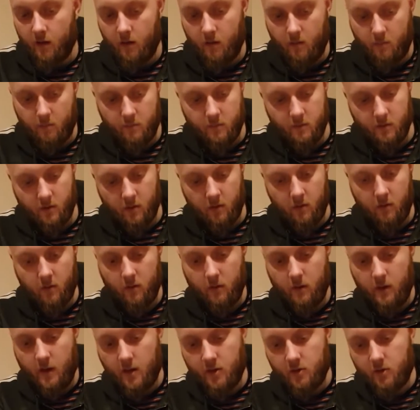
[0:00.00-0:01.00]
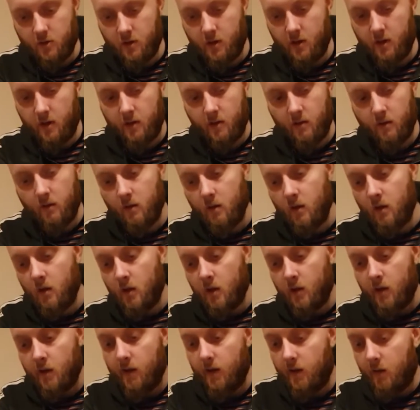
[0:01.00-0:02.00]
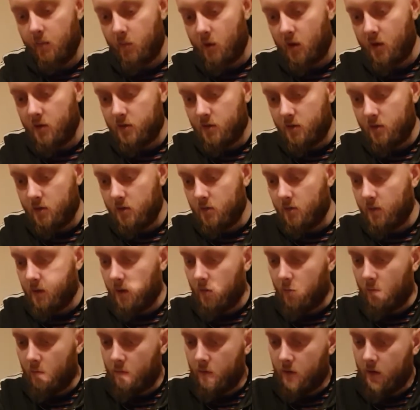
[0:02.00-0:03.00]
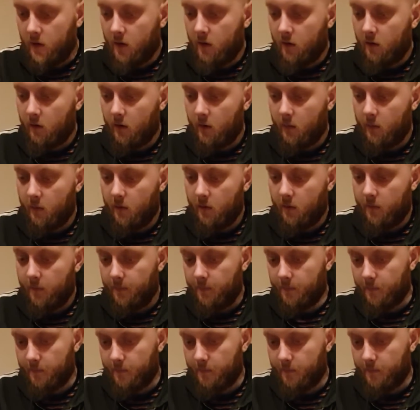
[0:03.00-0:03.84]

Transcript: So extra deck, Link Monsters. You play 1 Link Kuriboh,